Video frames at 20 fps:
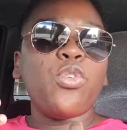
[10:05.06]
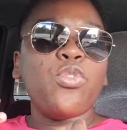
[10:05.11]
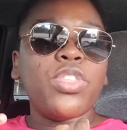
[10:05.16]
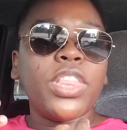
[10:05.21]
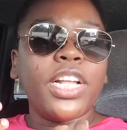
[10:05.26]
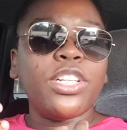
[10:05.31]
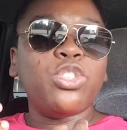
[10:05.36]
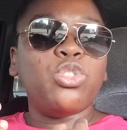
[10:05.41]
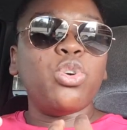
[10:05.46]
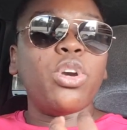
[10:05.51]

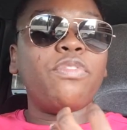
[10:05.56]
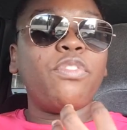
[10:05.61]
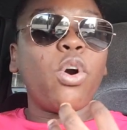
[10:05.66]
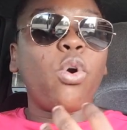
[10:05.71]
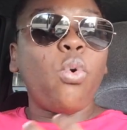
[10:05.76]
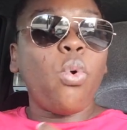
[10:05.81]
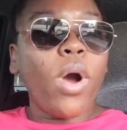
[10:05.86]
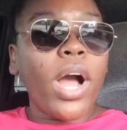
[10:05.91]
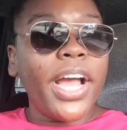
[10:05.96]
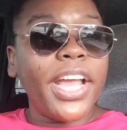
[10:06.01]
that you have
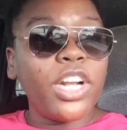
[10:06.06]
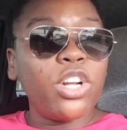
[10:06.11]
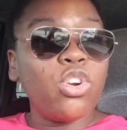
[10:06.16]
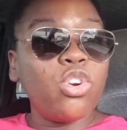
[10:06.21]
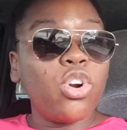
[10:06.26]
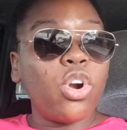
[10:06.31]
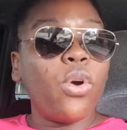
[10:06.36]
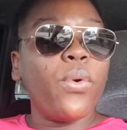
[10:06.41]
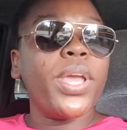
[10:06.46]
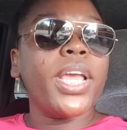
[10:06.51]

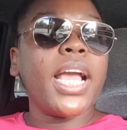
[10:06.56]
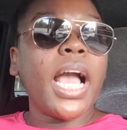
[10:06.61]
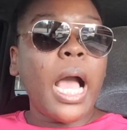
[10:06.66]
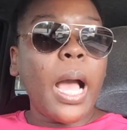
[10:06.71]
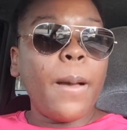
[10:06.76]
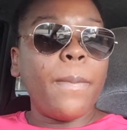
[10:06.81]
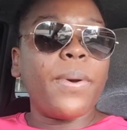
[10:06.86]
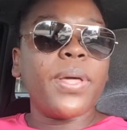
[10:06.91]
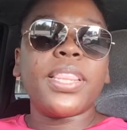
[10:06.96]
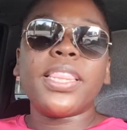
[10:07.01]
acquired growing
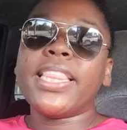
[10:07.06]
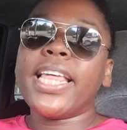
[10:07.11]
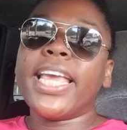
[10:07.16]
up.